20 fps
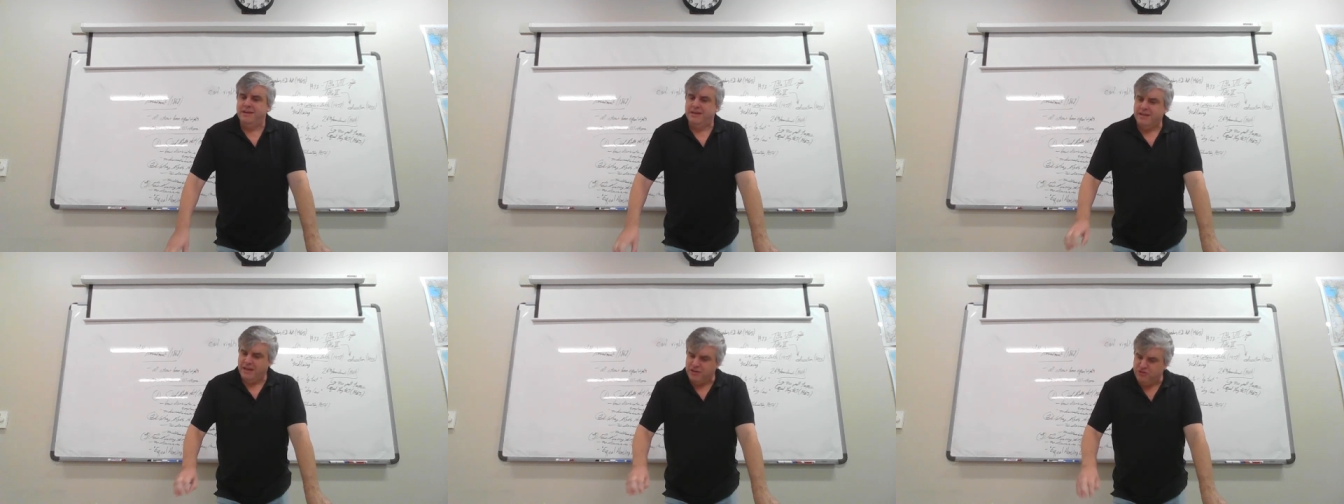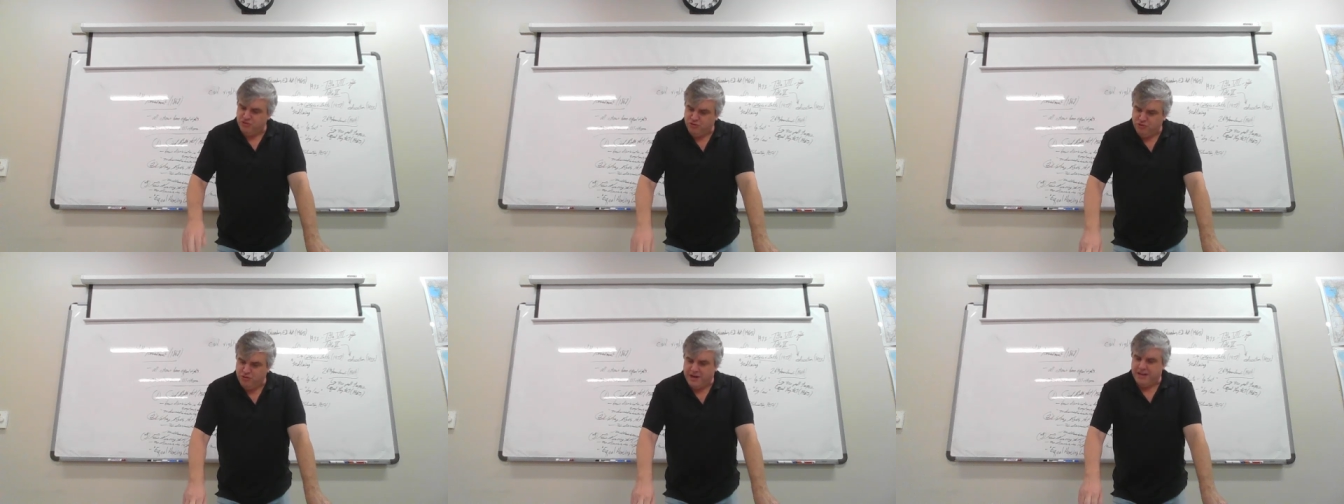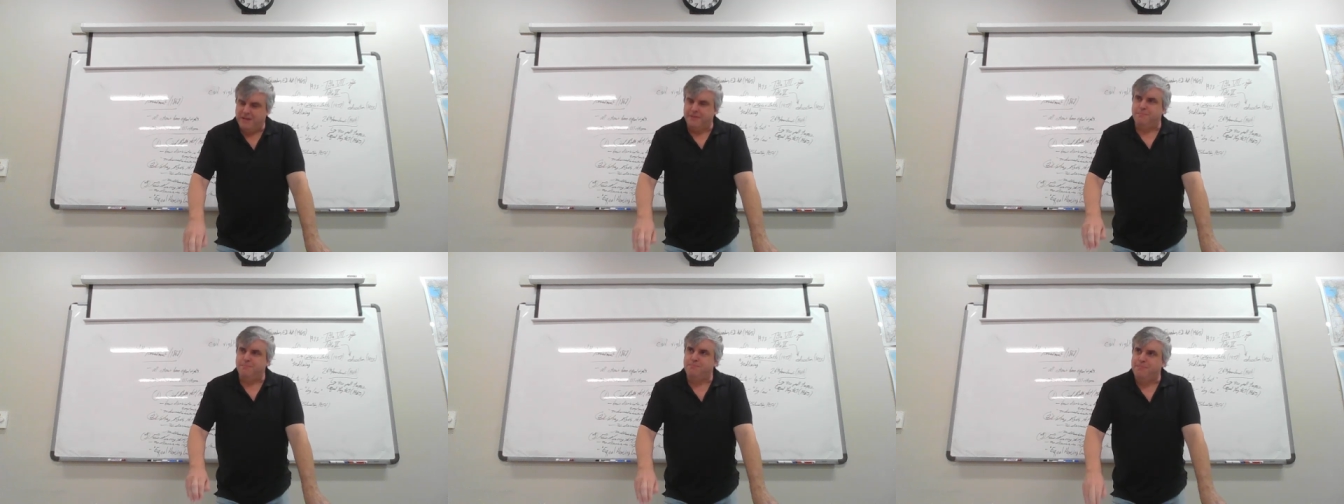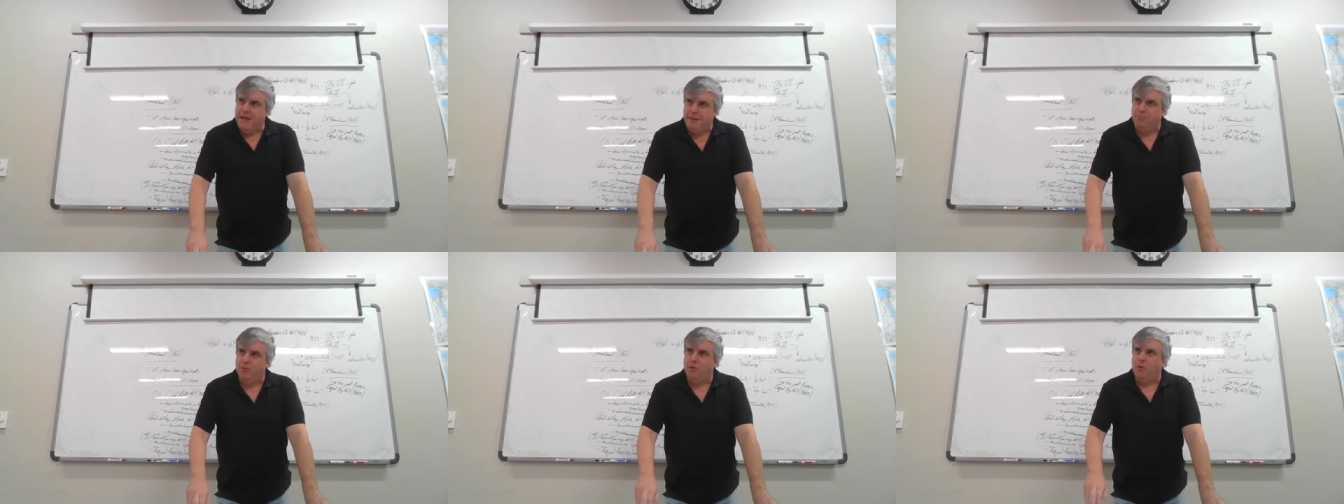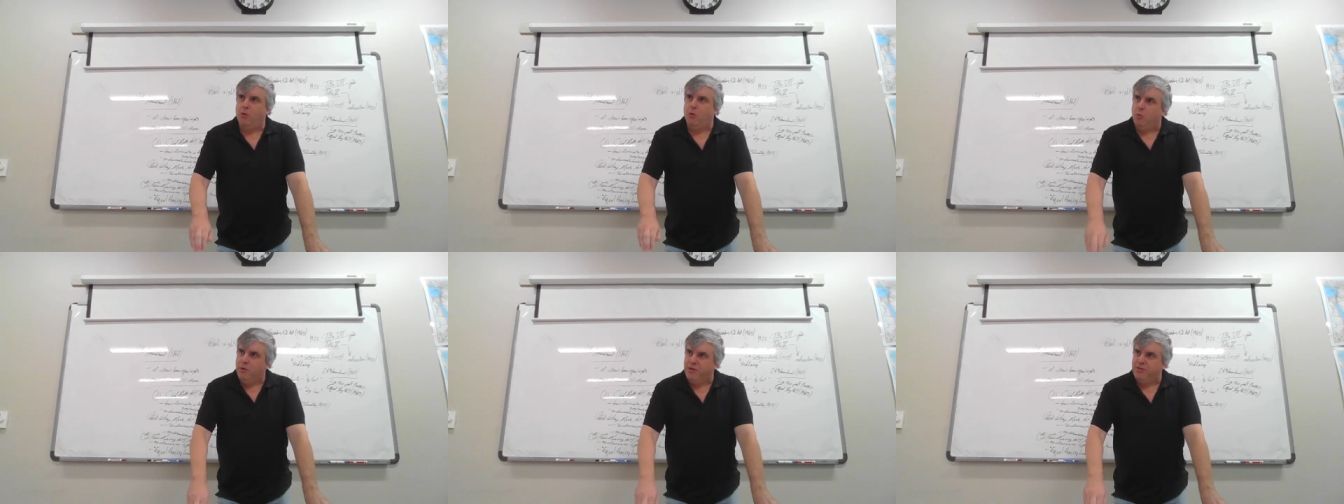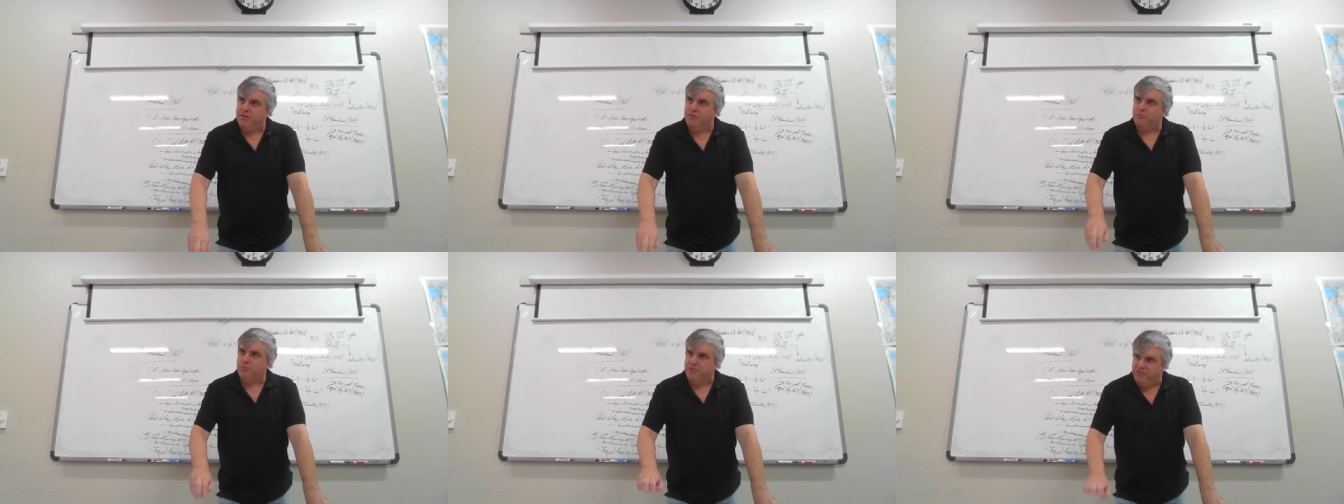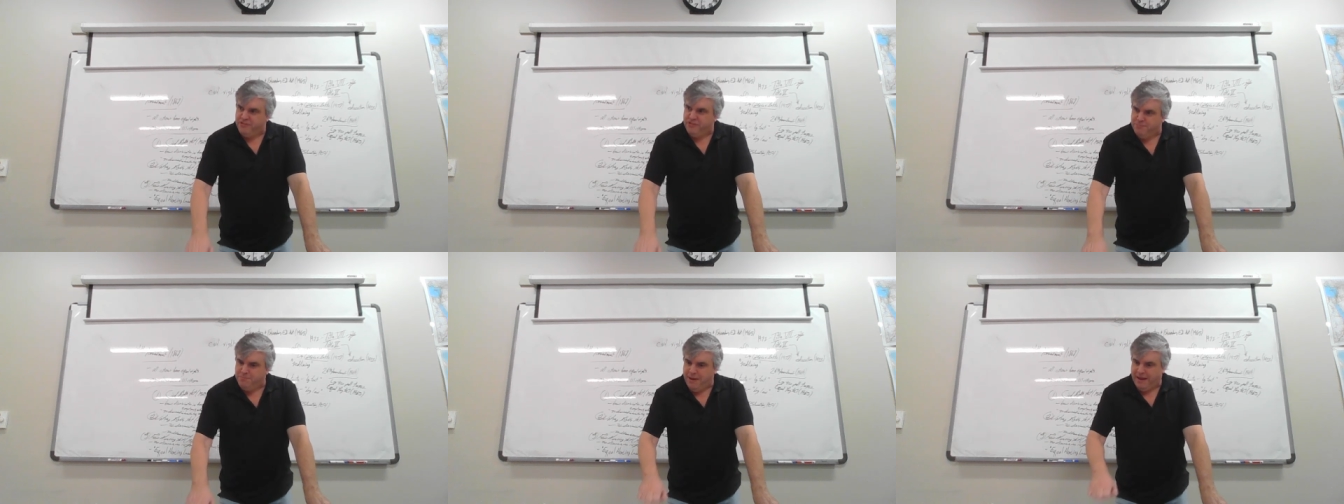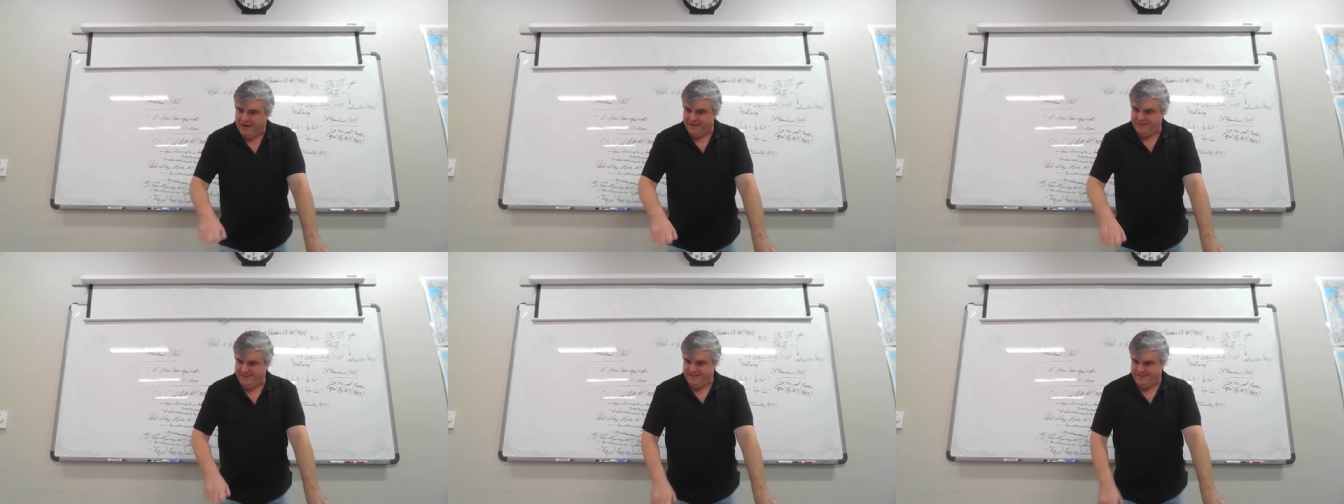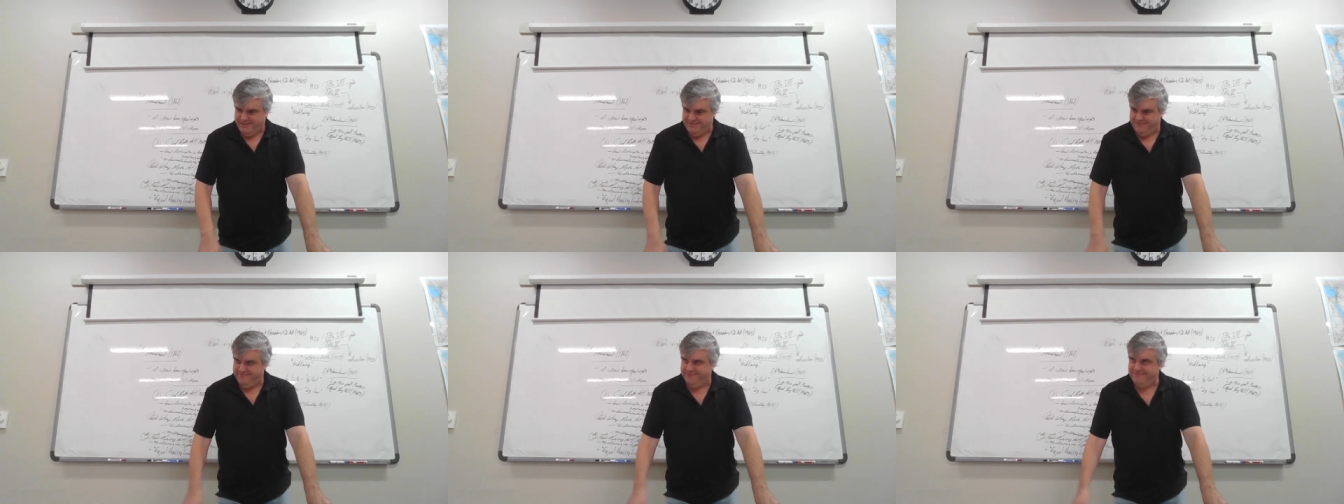You treat people with respect.